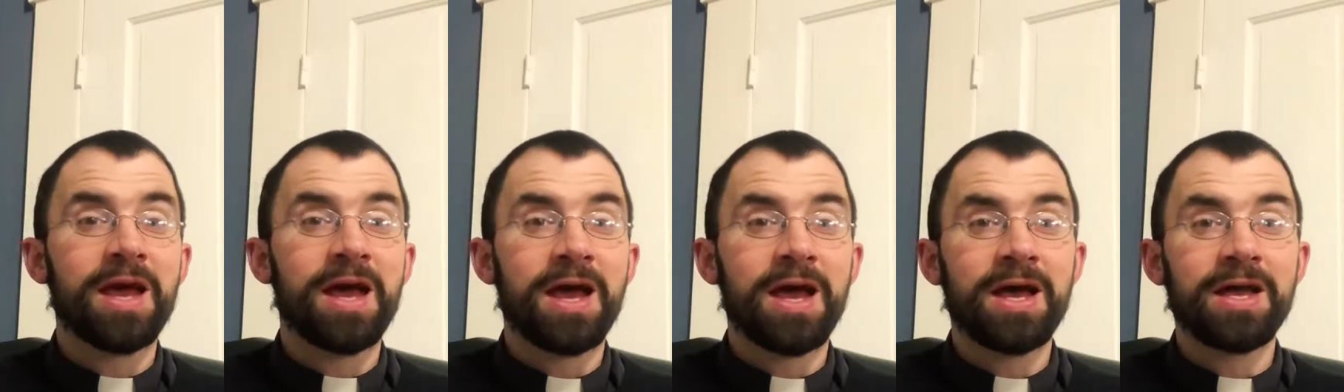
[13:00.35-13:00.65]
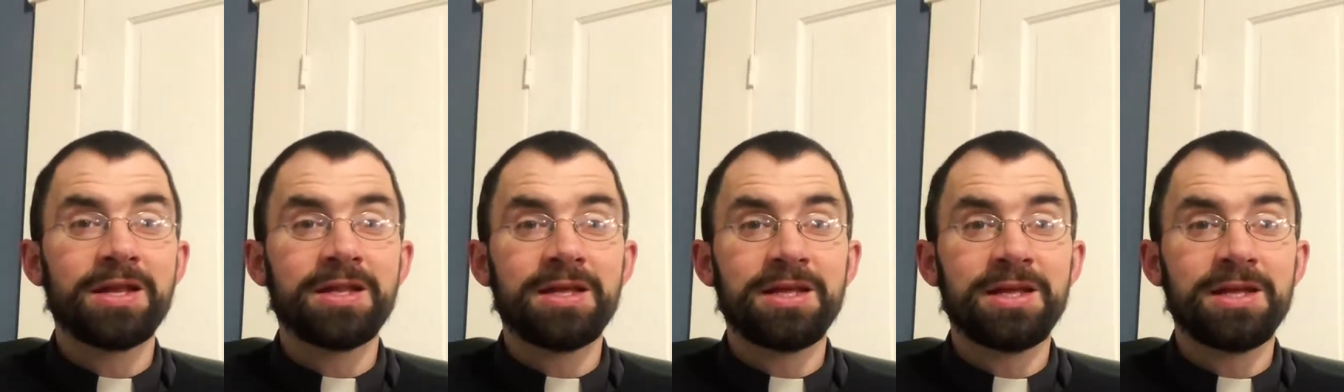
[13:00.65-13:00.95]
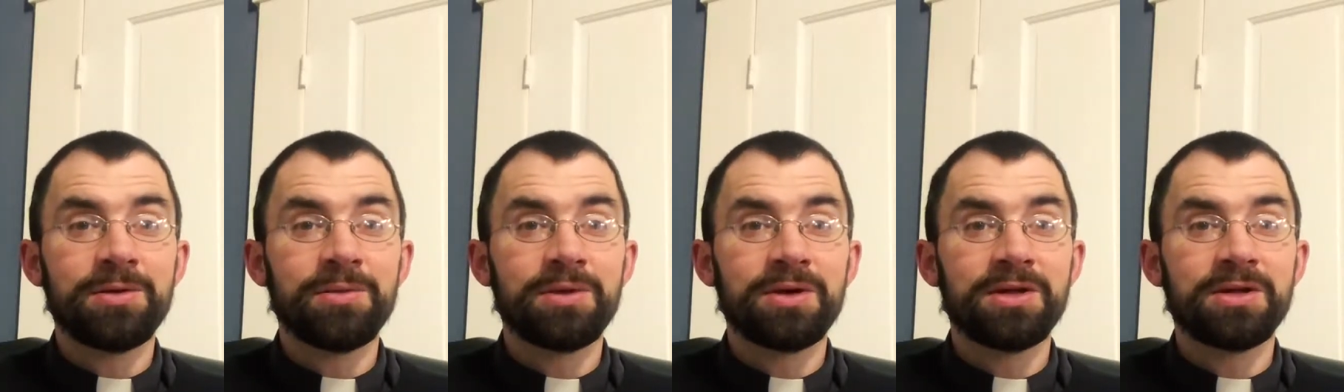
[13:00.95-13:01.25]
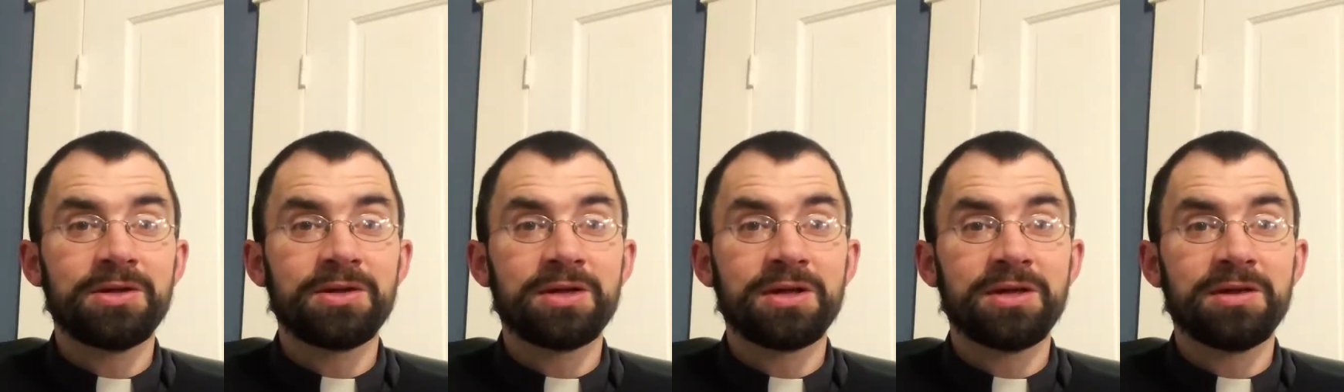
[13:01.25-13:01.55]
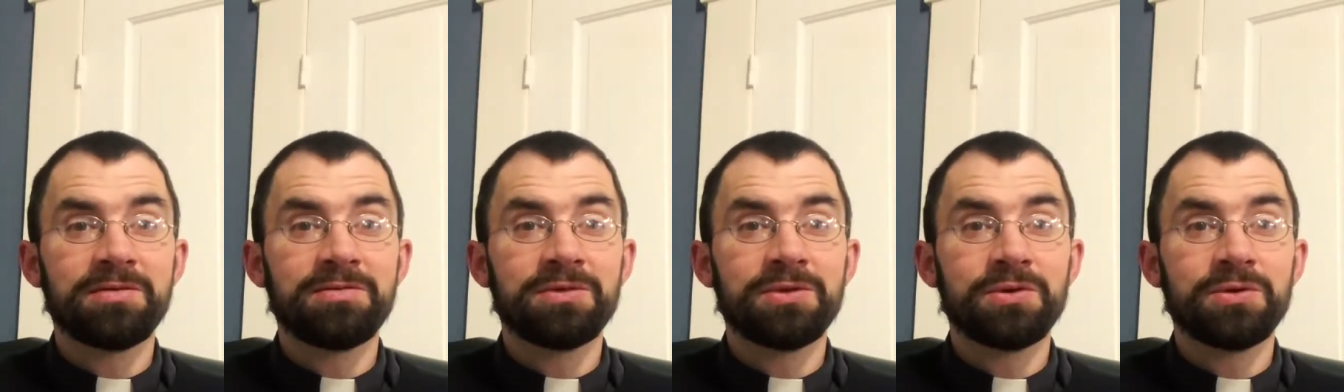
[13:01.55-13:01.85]
and he will
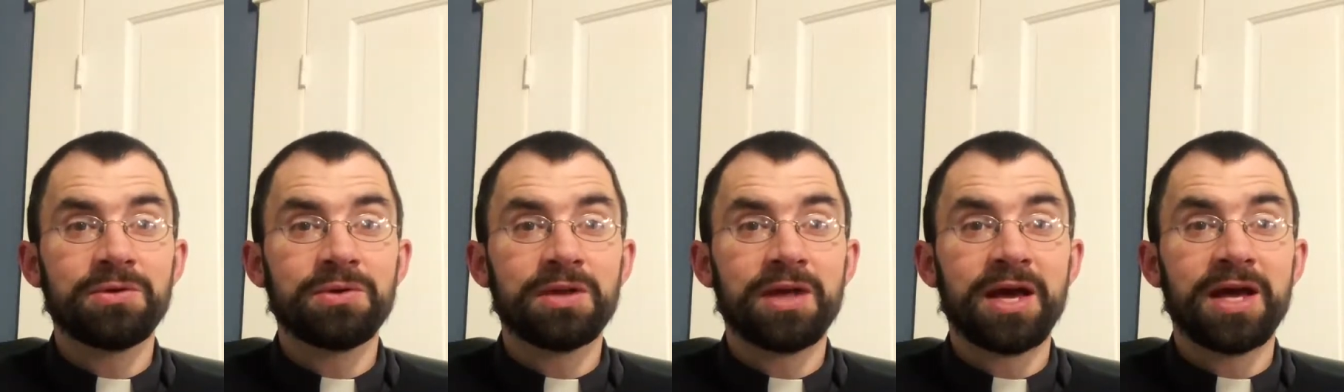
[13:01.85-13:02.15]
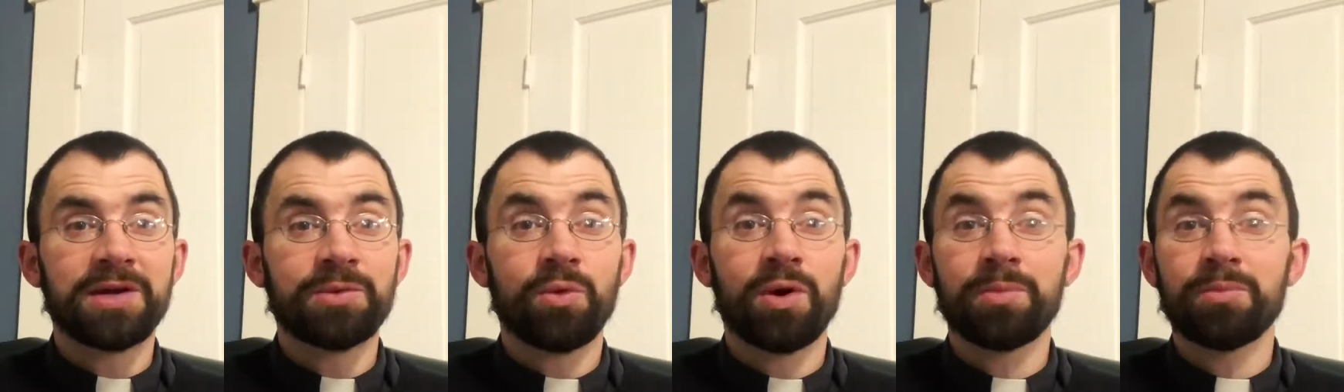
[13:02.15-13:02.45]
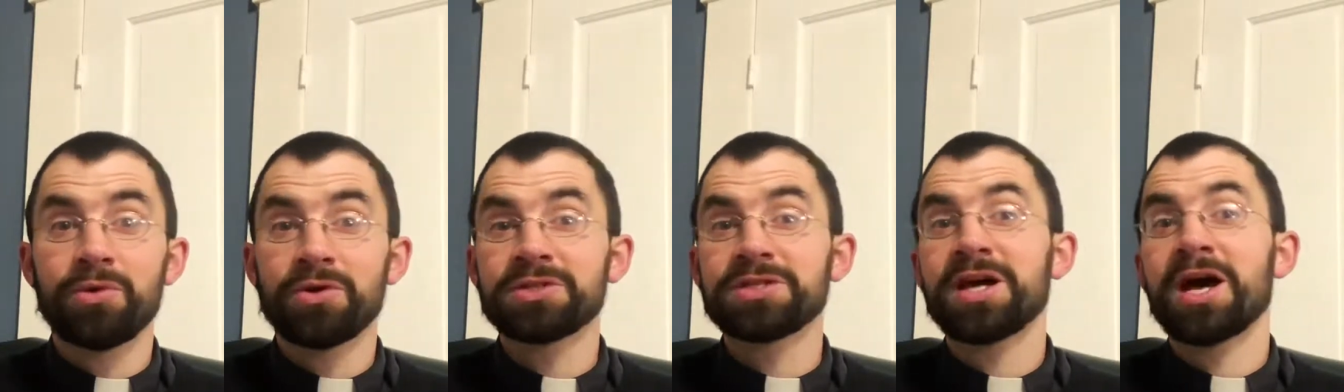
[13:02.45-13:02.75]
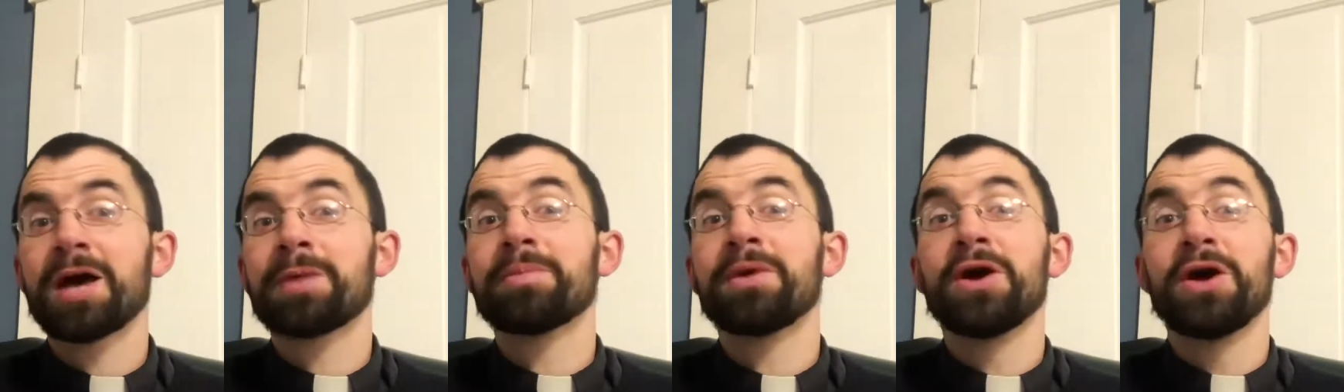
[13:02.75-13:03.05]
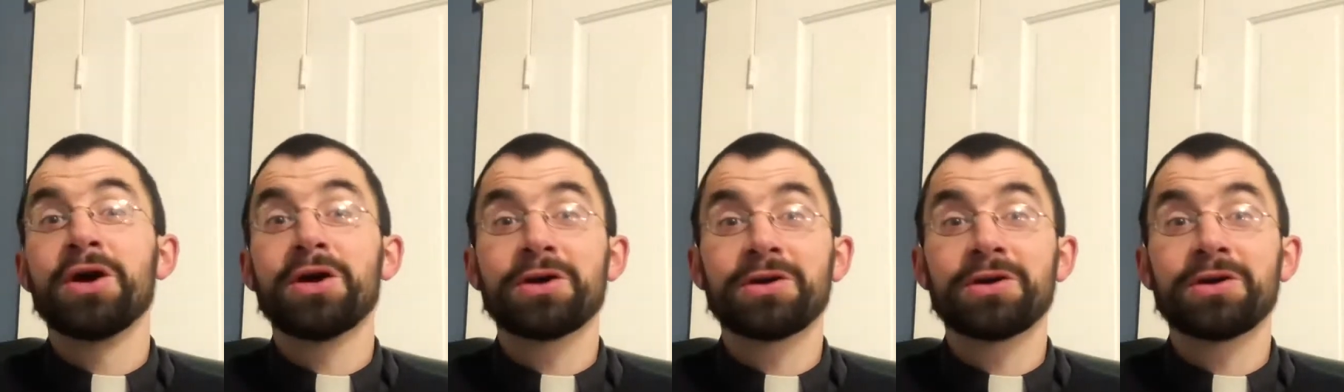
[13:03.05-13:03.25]
give you light. One more time.